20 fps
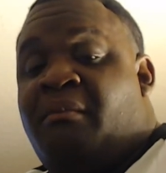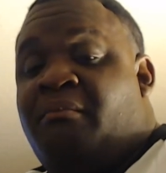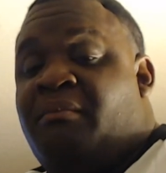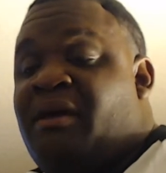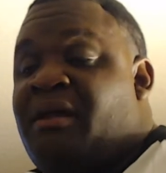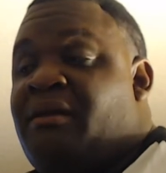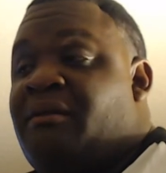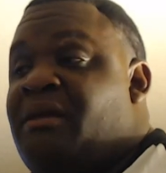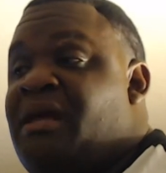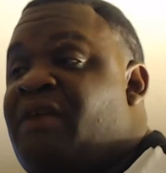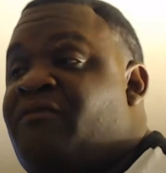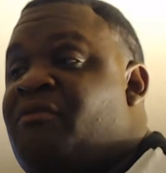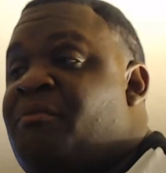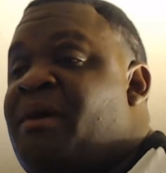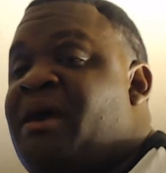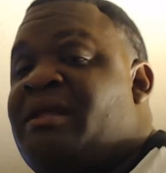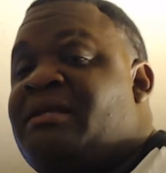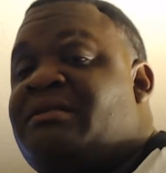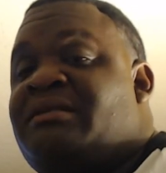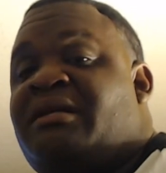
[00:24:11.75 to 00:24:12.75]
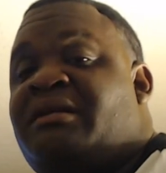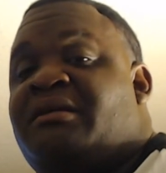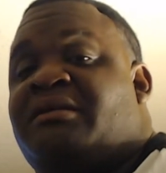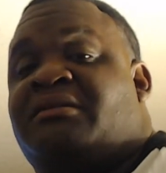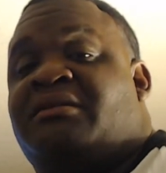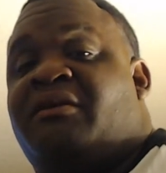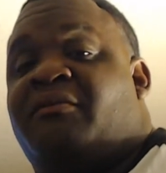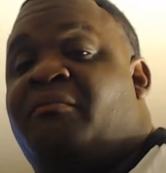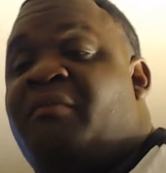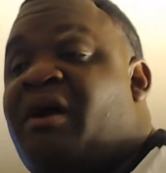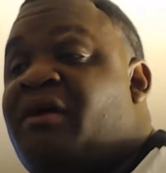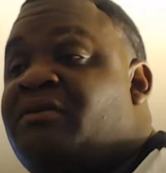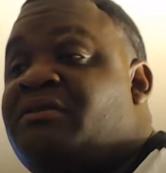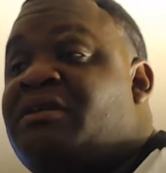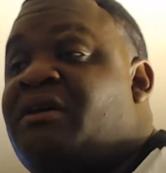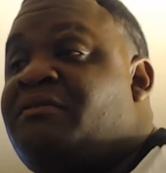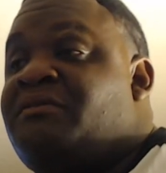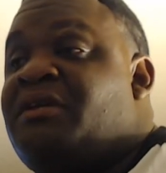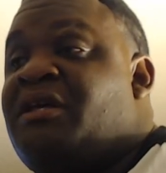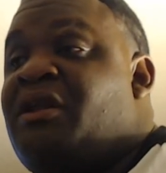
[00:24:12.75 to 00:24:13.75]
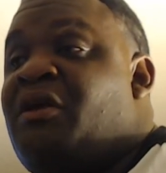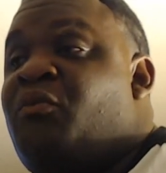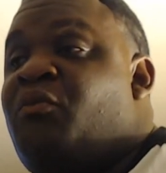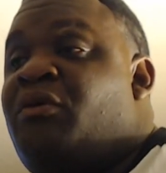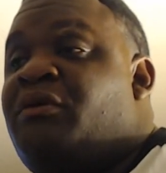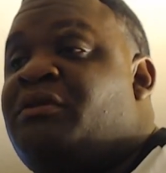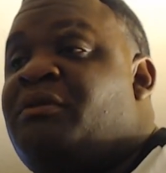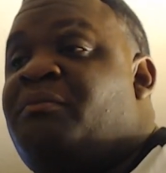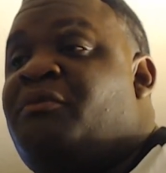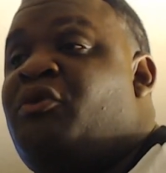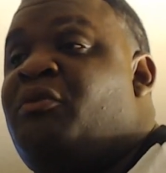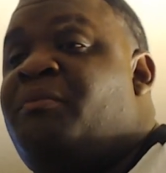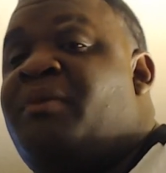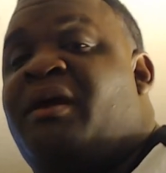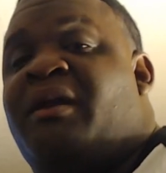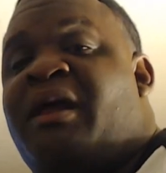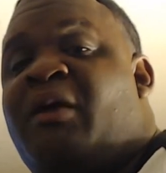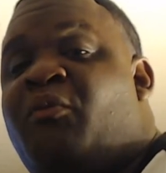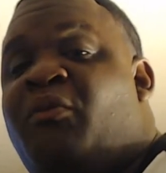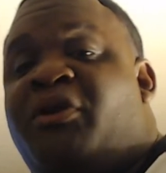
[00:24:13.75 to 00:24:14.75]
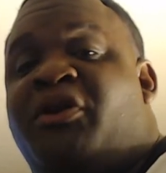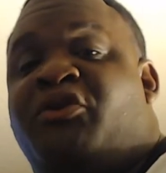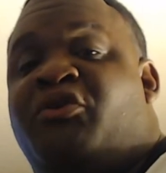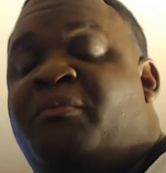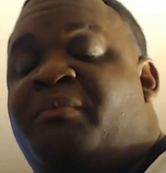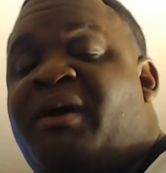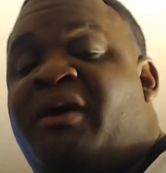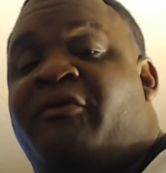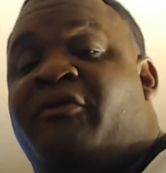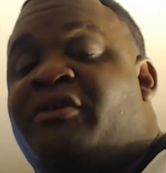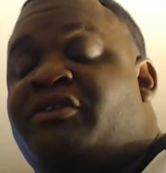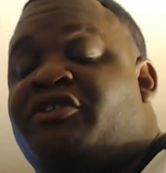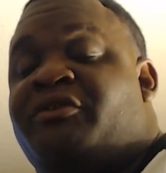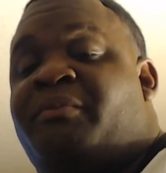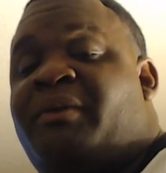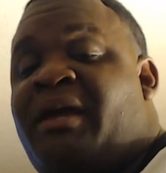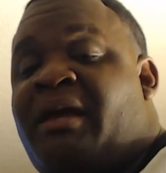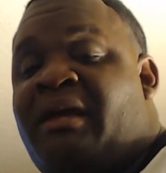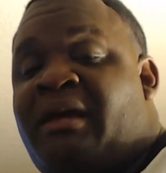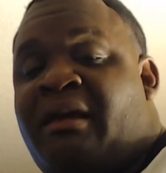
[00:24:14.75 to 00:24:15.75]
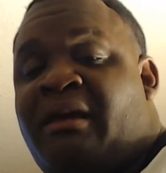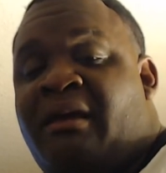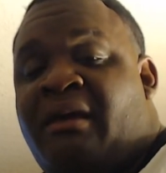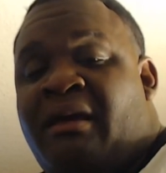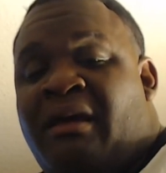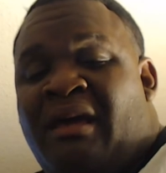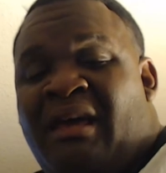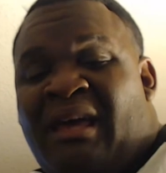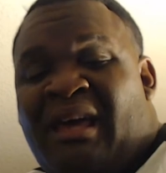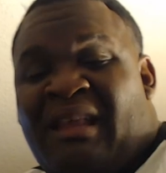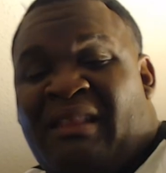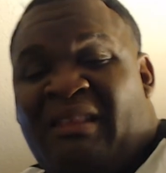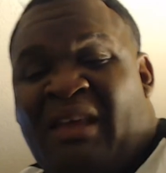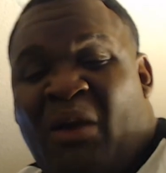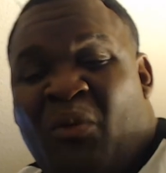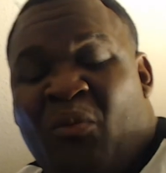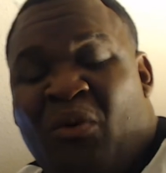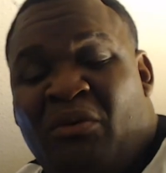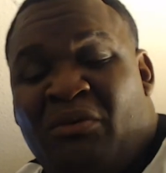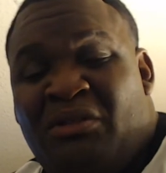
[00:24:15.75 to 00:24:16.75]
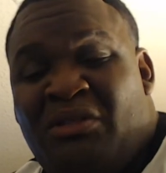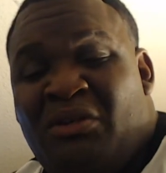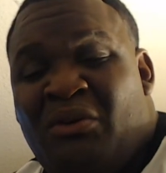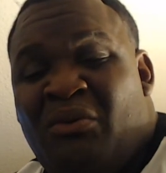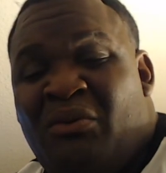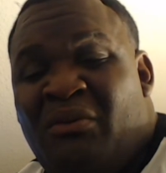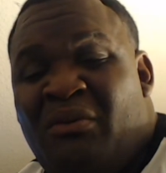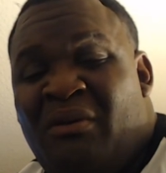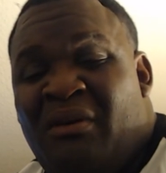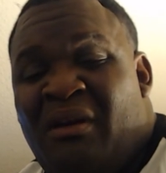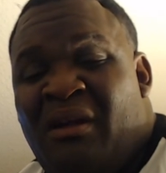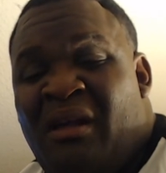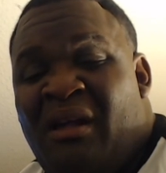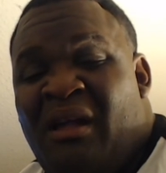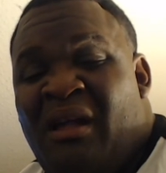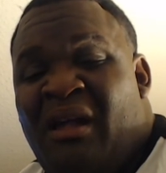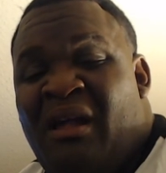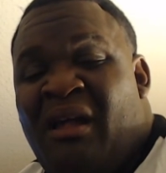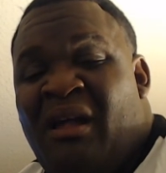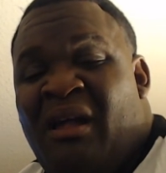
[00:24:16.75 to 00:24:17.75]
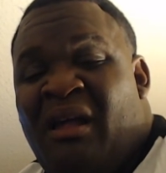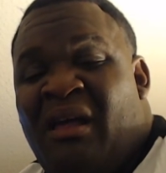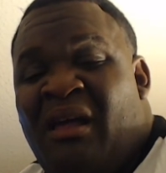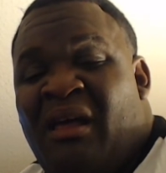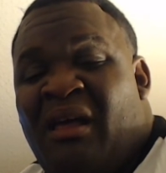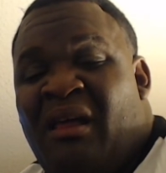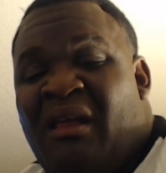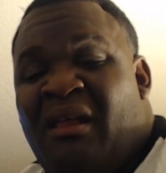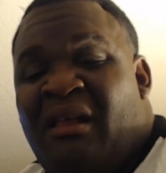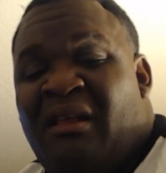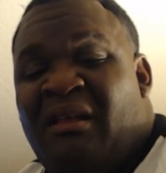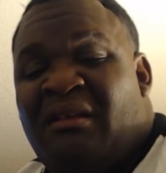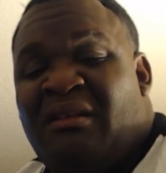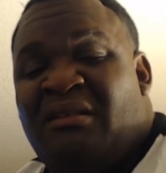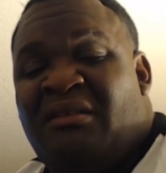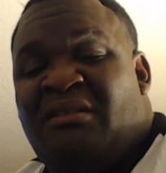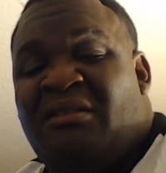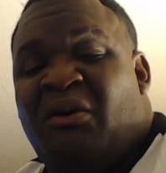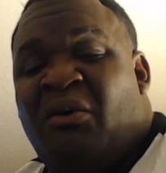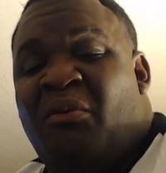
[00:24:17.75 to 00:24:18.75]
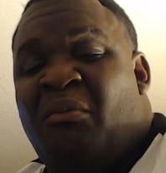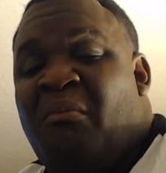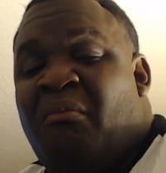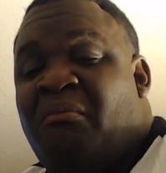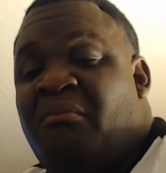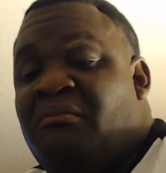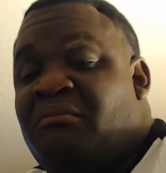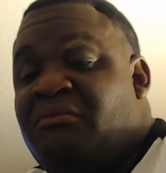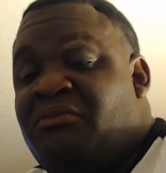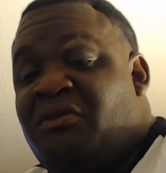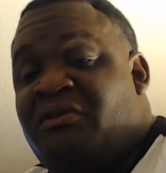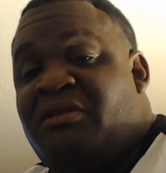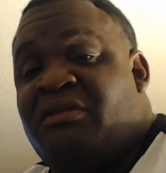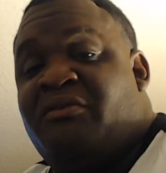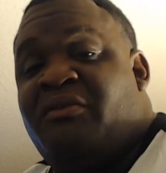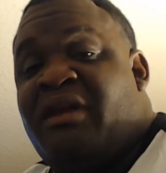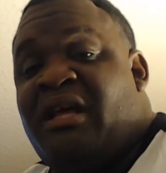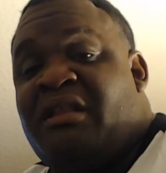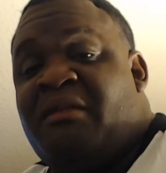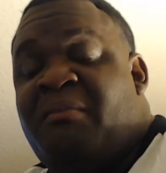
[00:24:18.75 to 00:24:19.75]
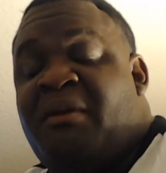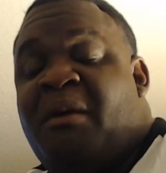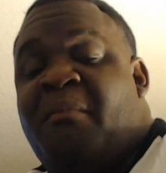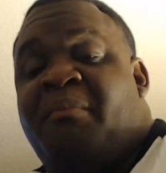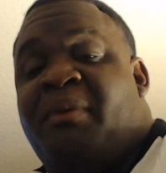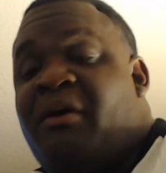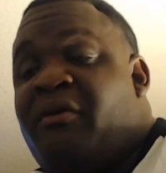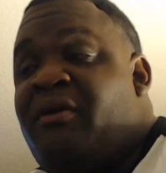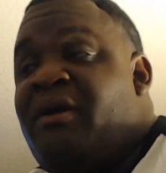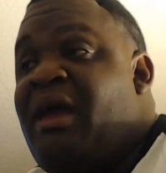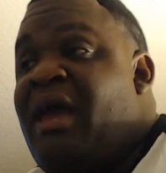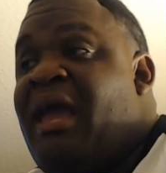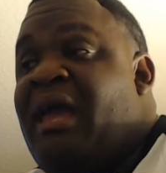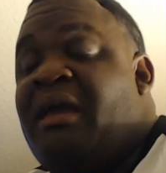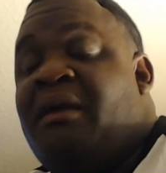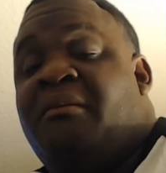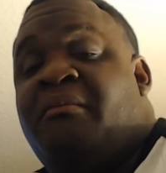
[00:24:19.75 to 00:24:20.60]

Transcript: But everybody see this stuff. Microsoft say they want to do better. They want to do better in Japan. They want to. So you're just gonna have to make a better game.